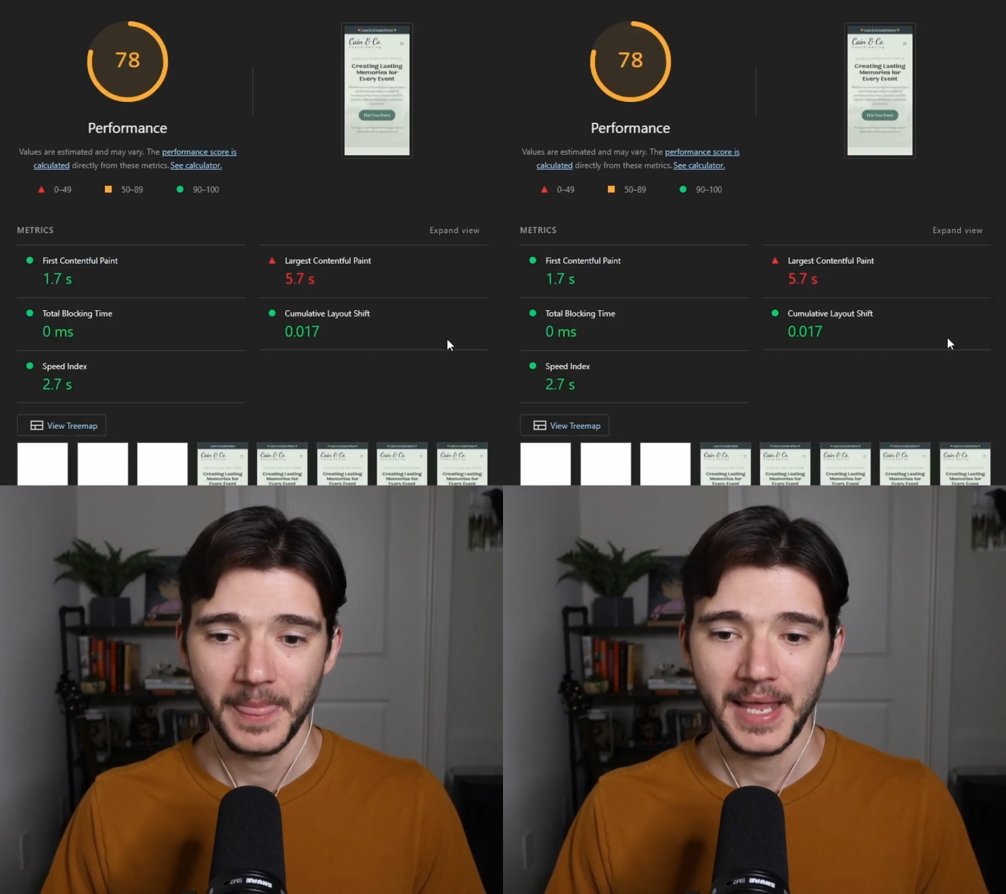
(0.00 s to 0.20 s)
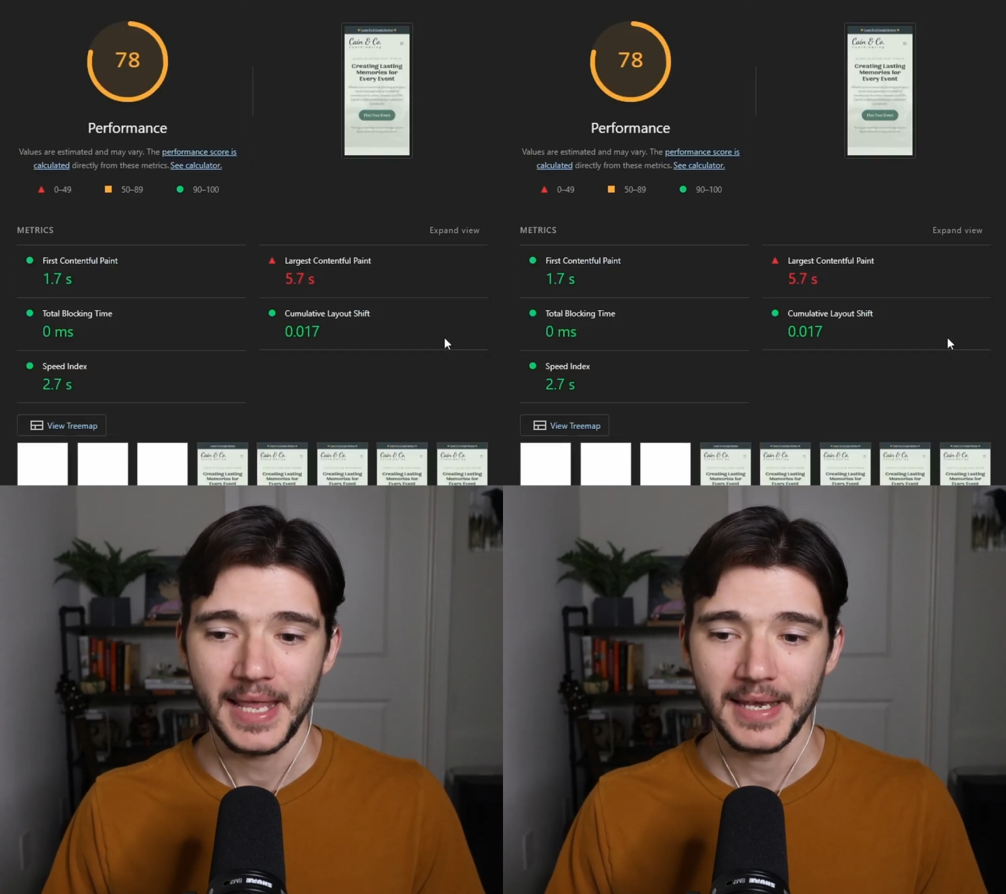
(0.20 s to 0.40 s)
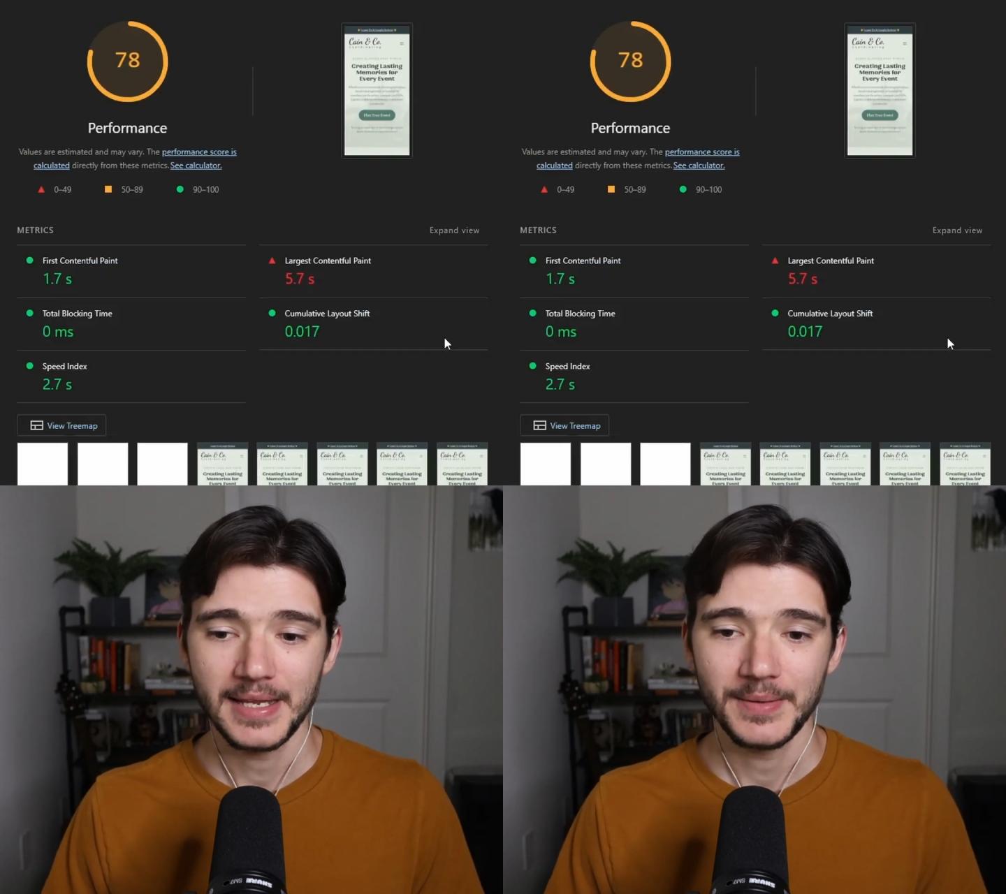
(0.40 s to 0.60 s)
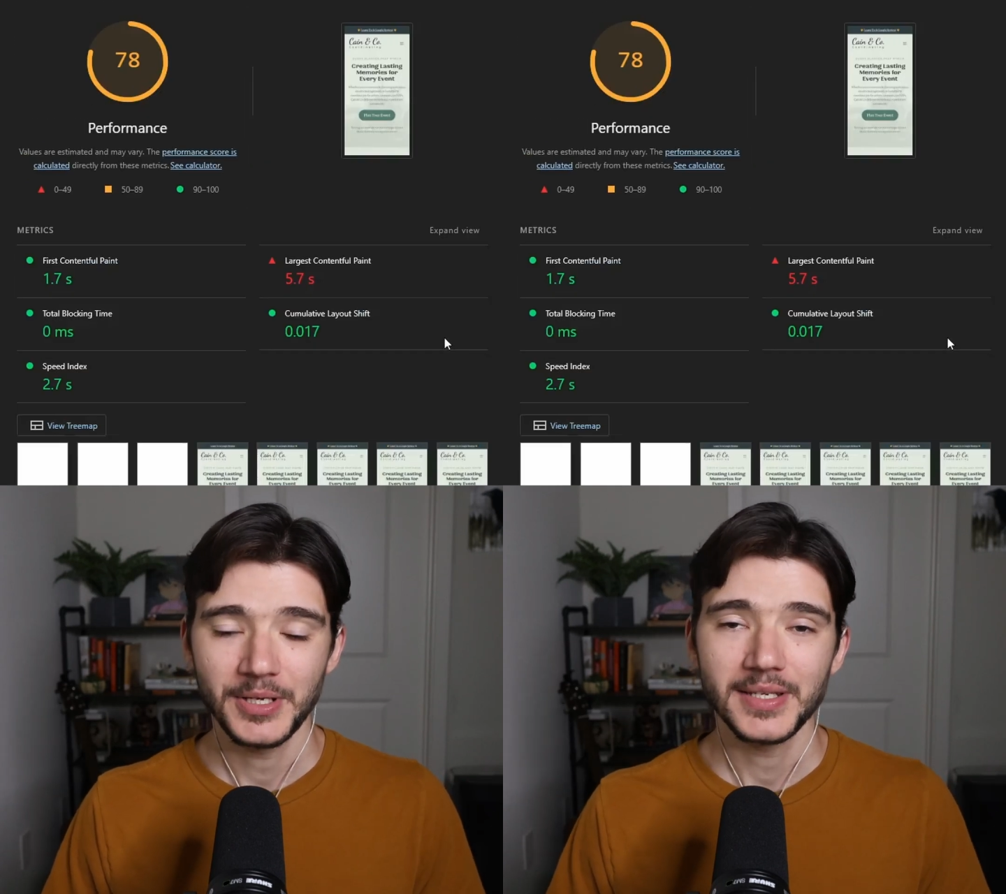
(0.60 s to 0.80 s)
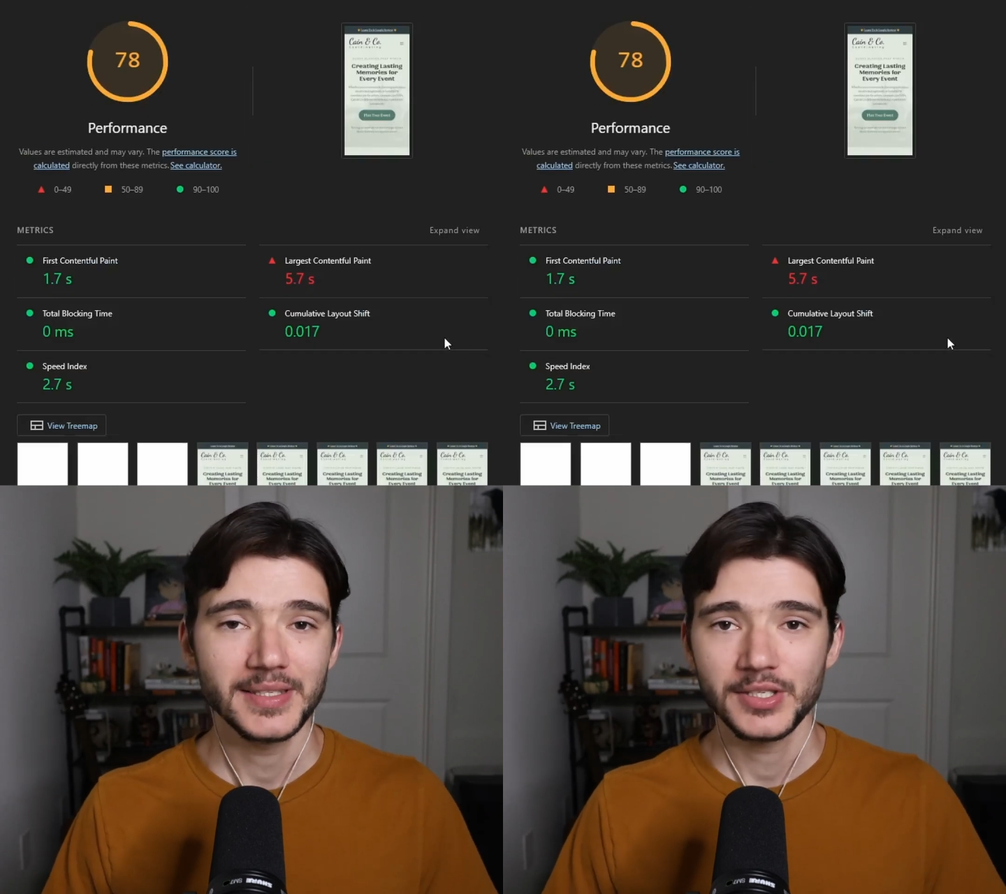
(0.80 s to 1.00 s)
and
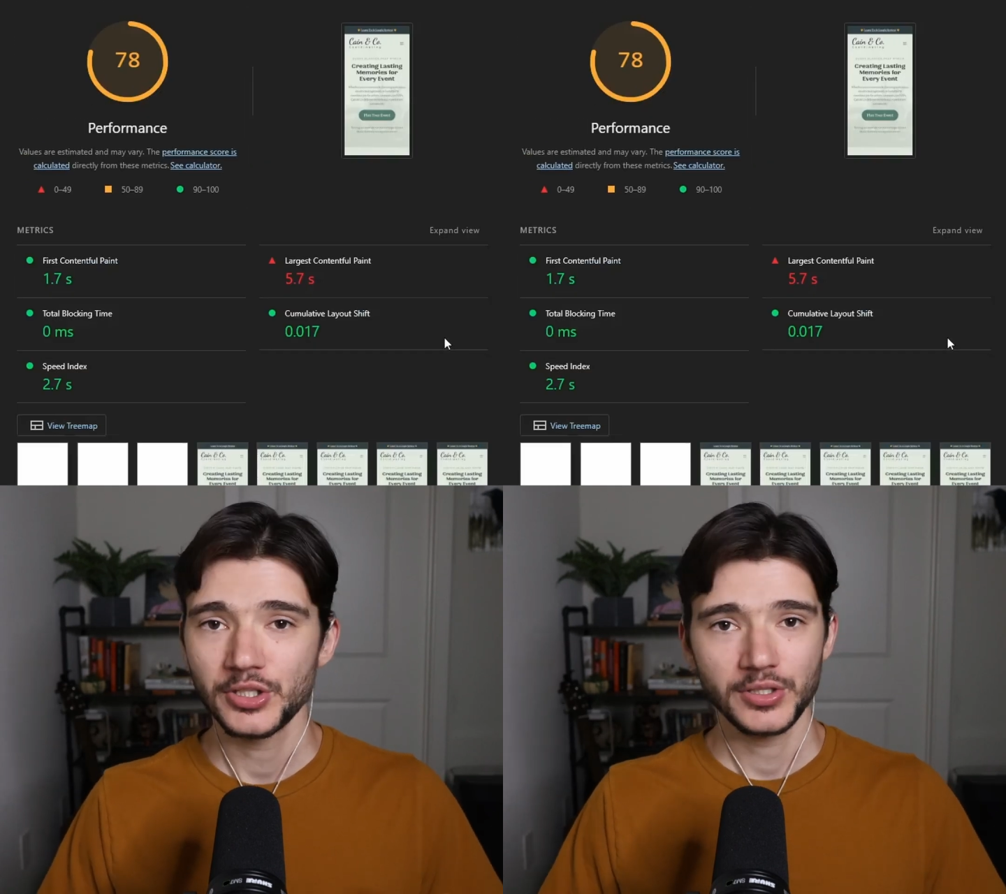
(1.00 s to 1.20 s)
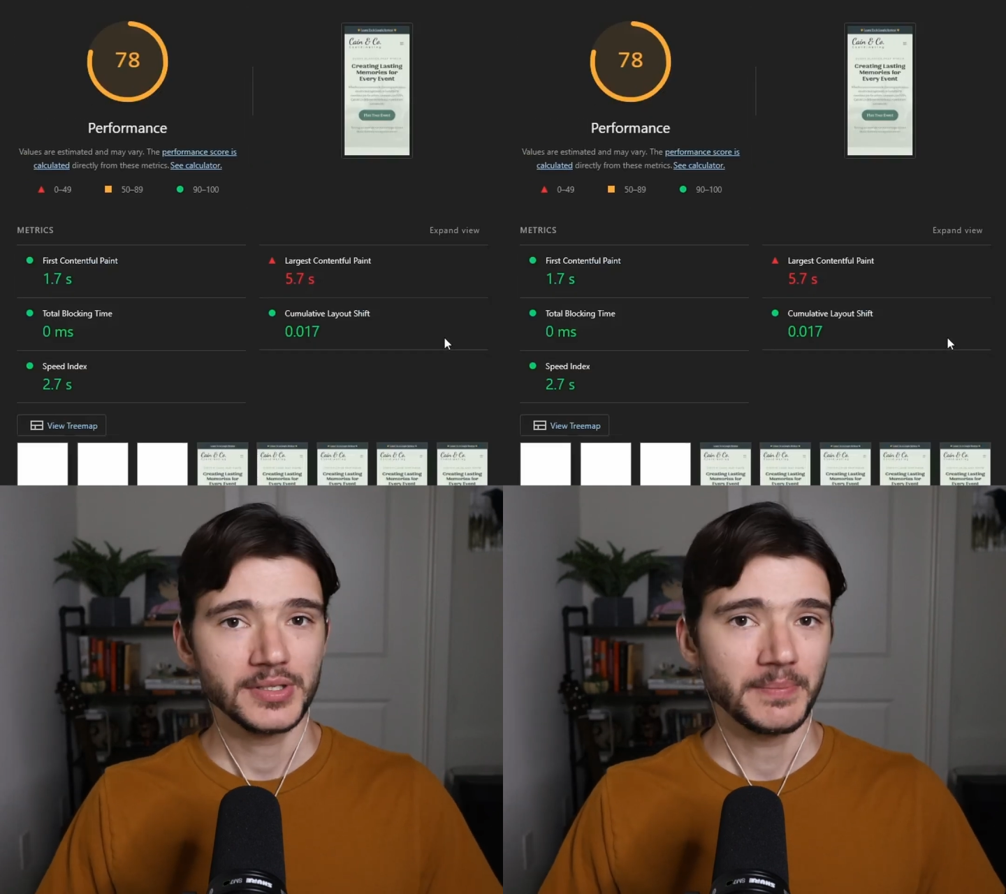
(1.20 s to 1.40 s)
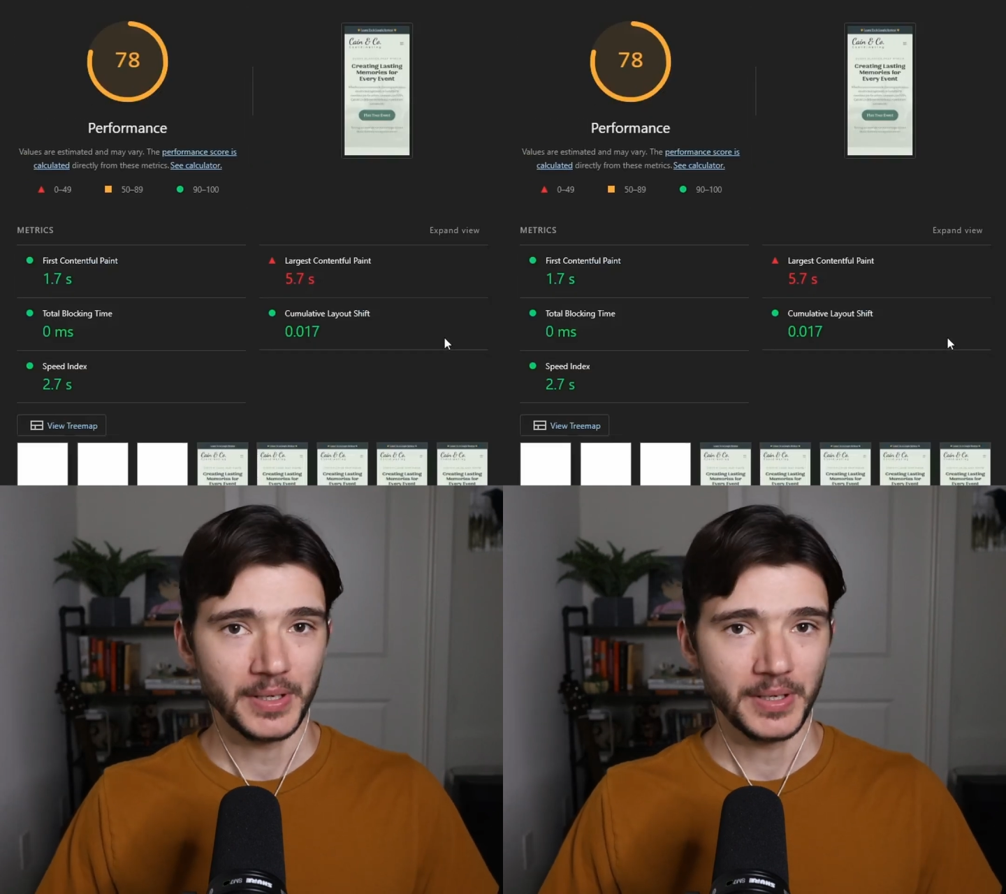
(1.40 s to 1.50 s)
because this is just a